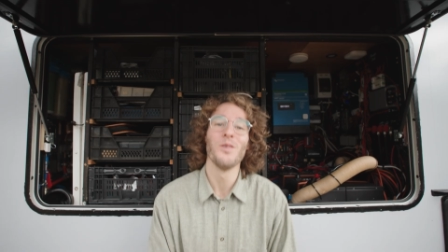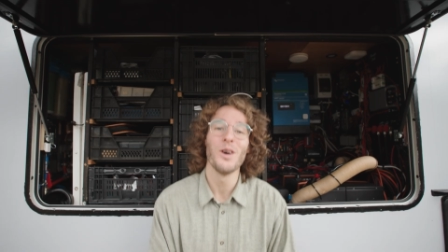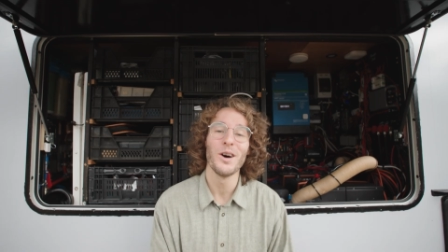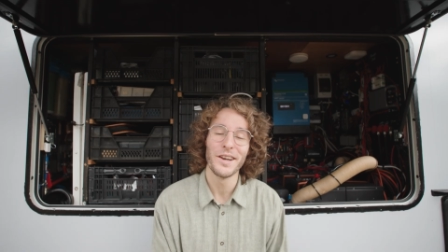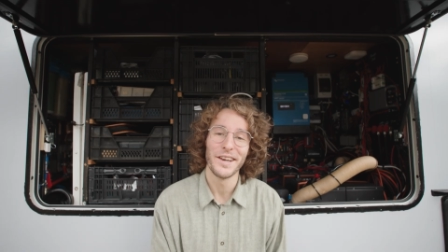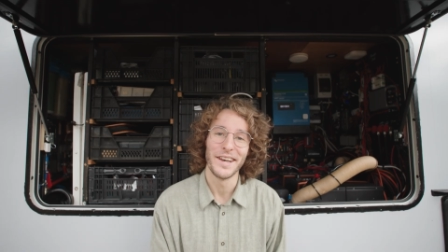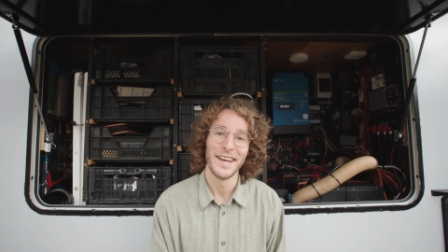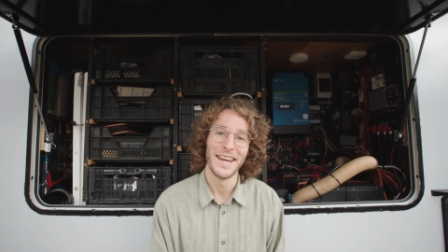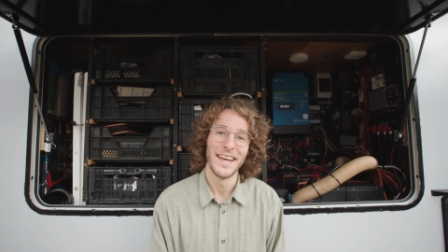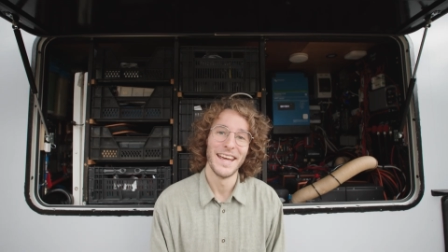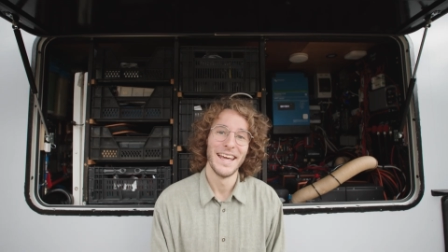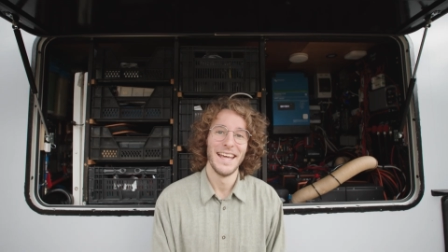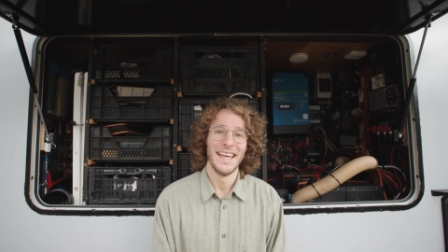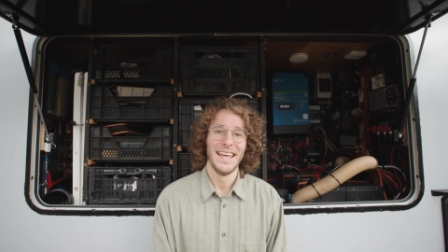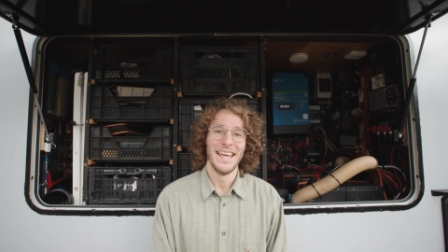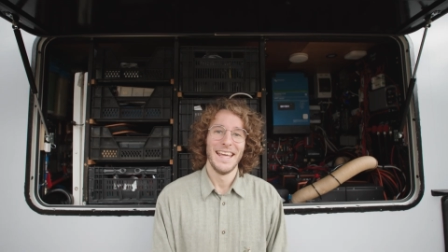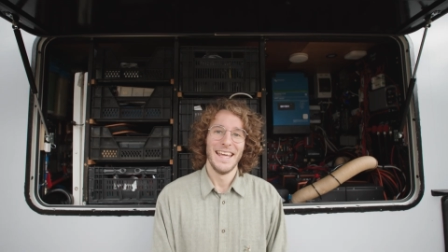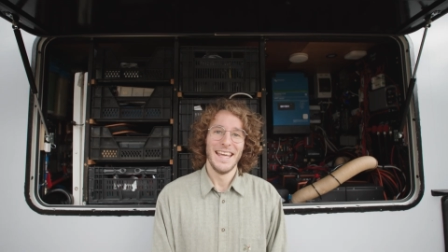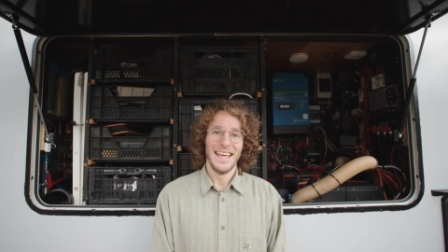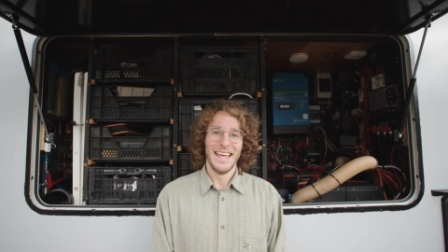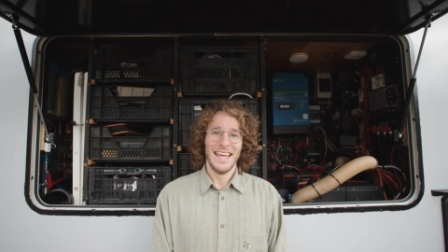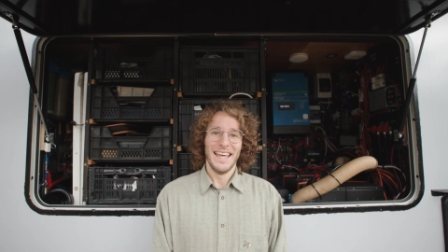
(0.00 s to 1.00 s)
one.
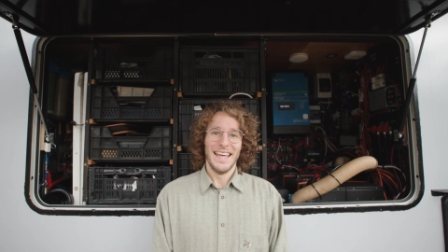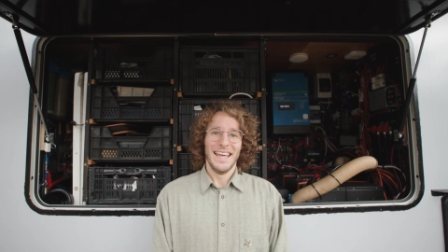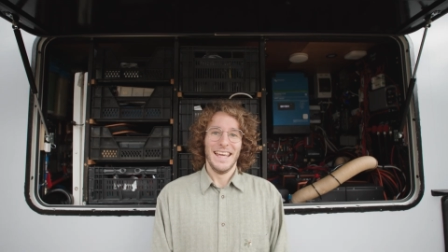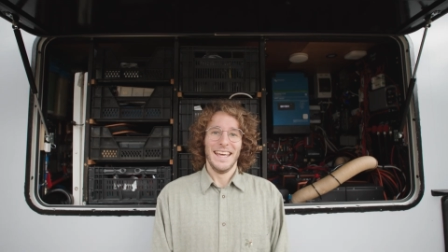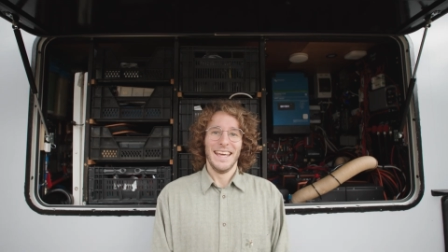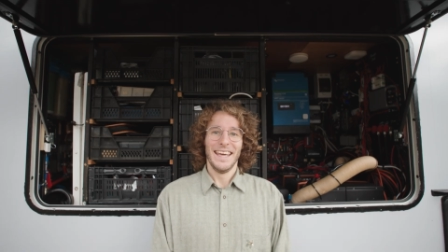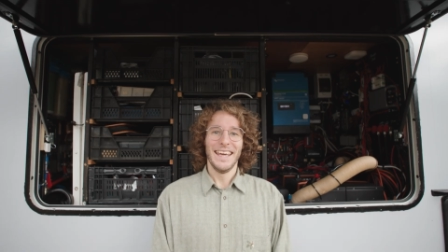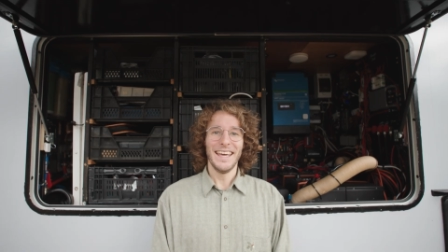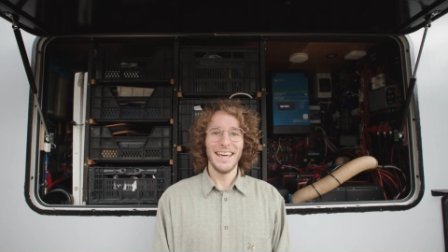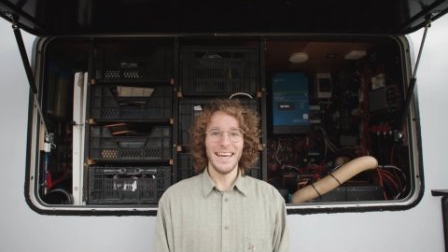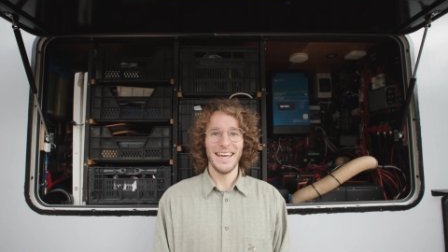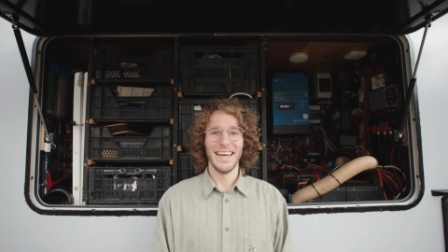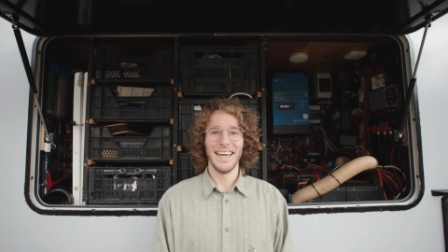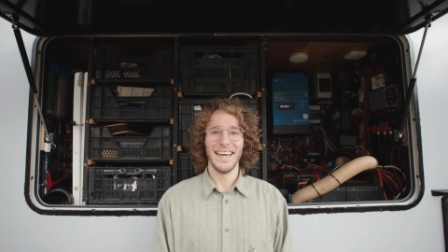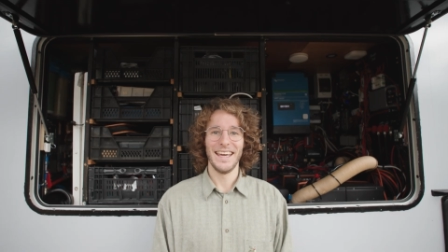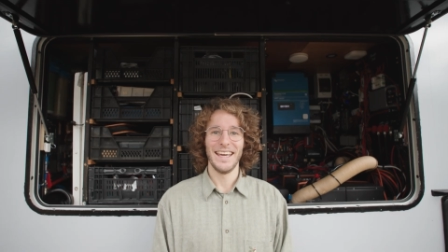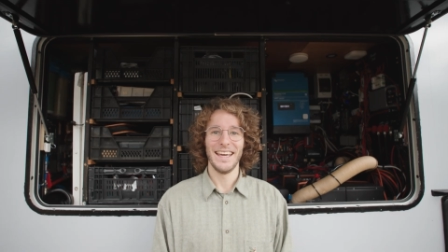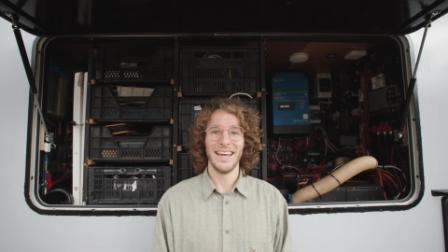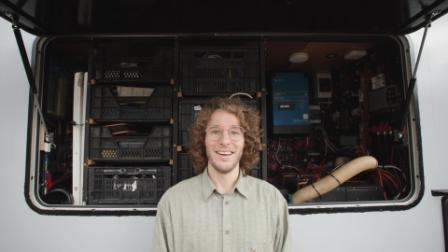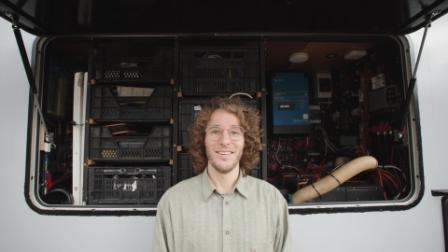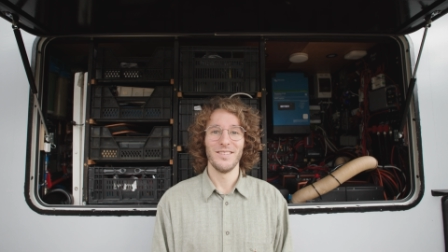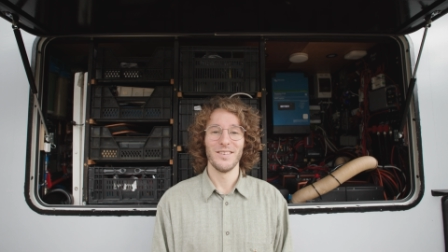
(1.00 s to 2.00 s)
Want
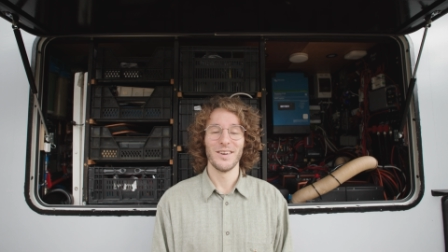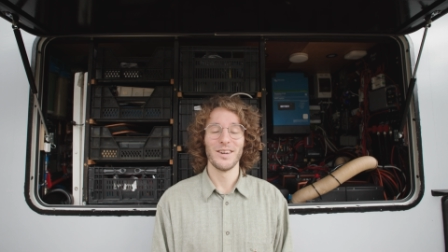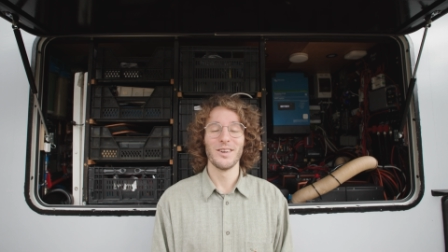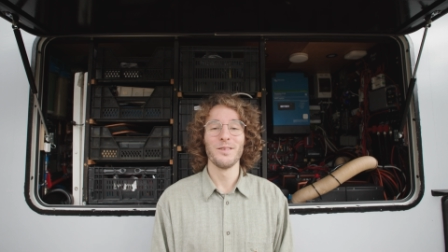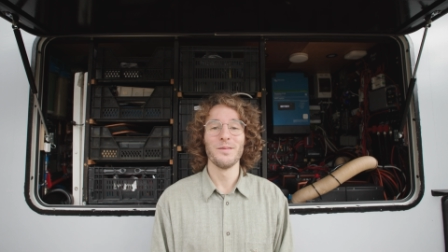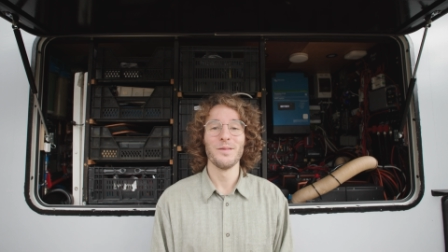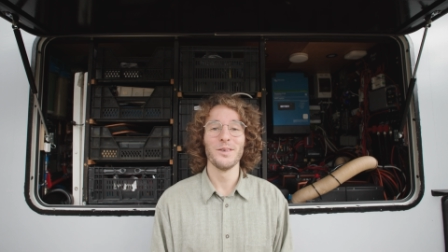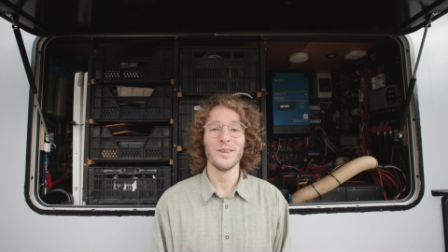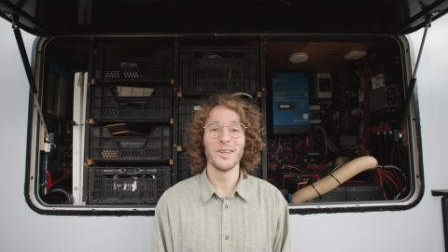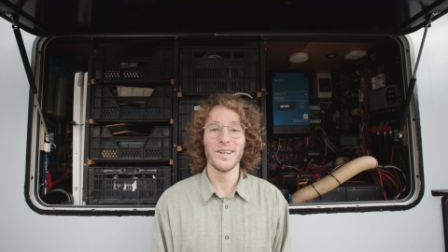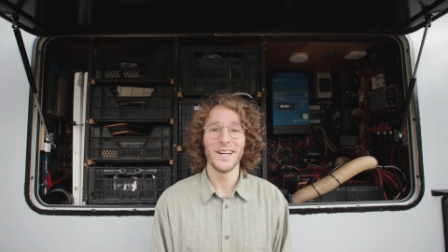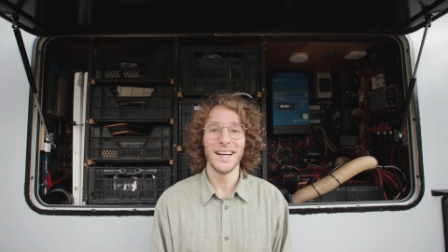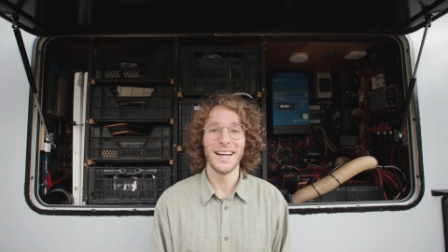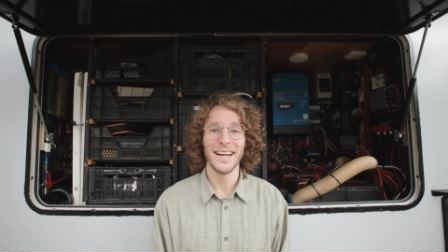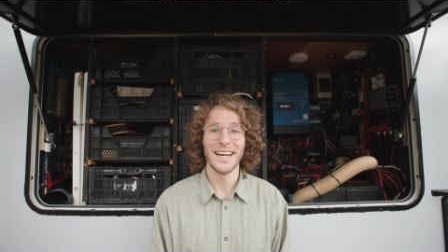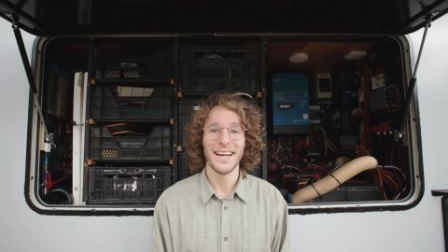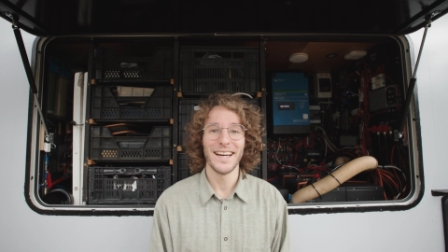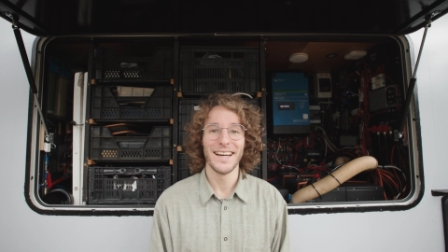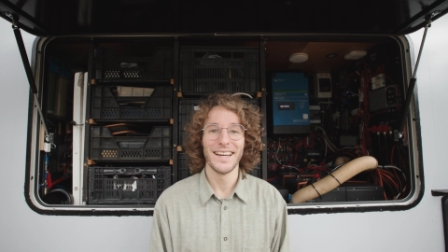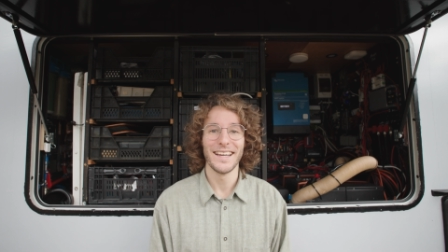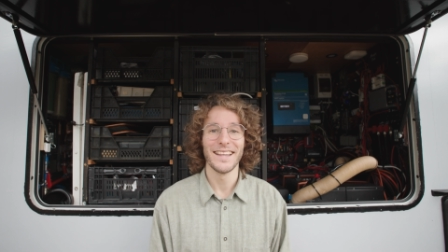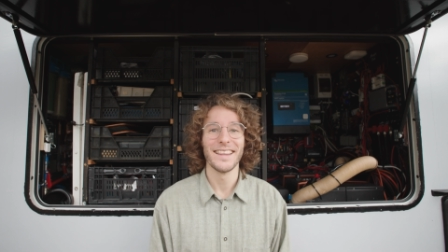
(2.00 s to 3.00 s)
to know more?
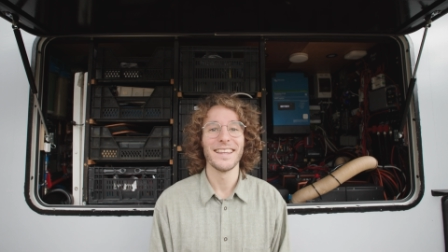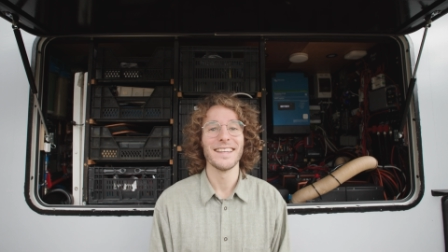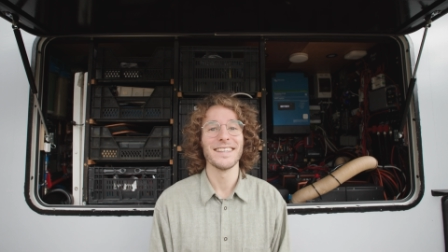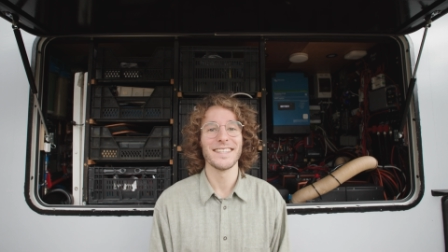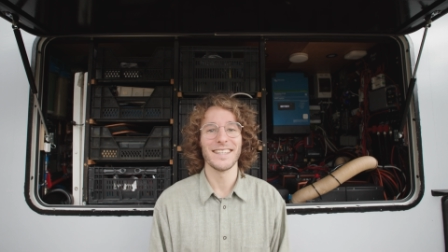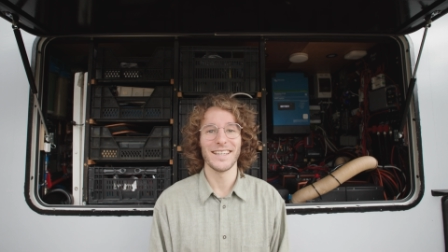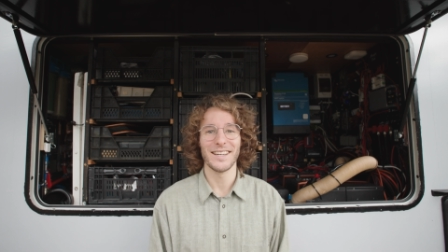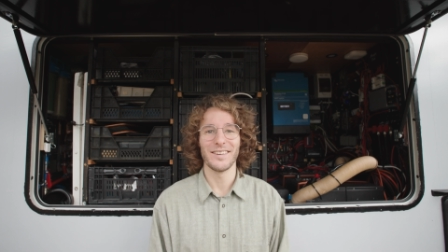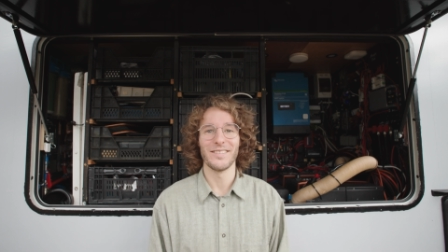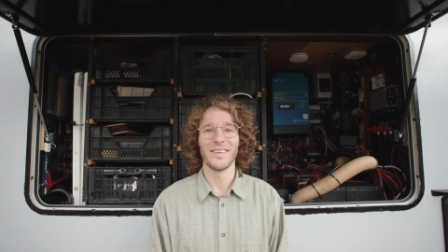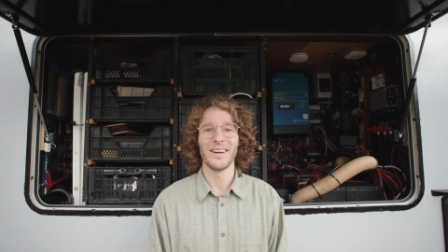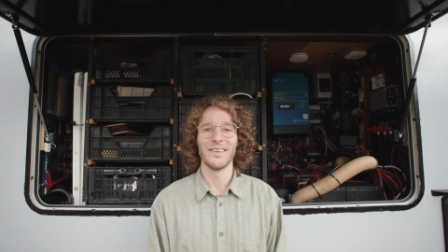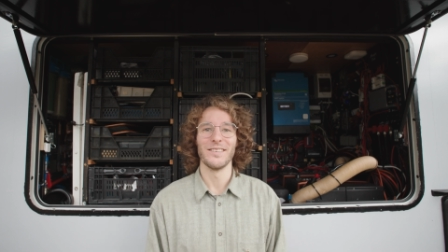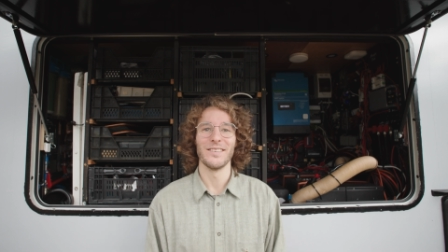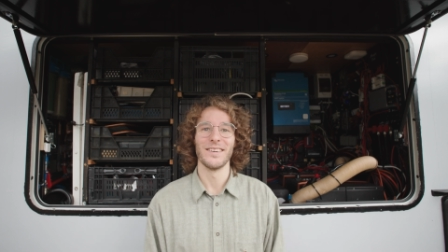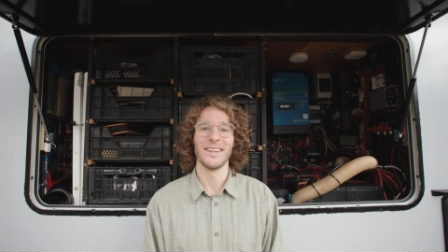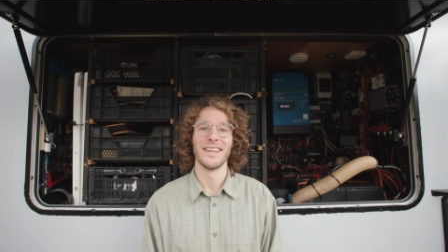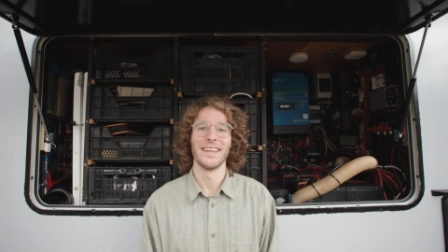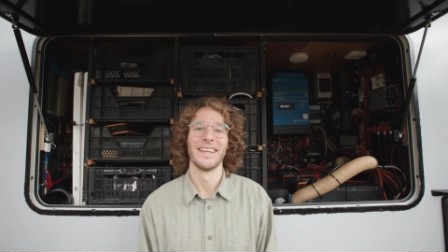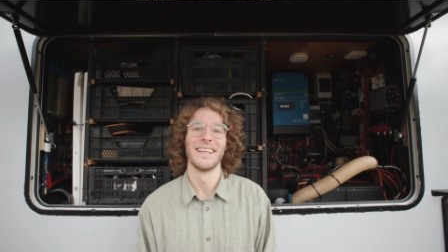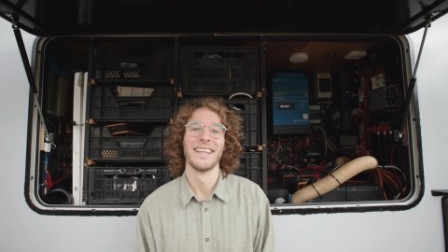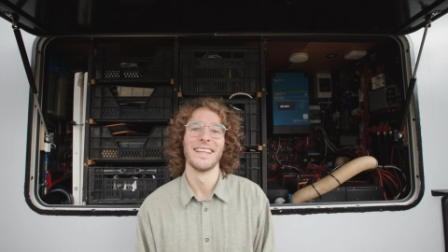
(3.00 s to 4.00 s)
Then stick around.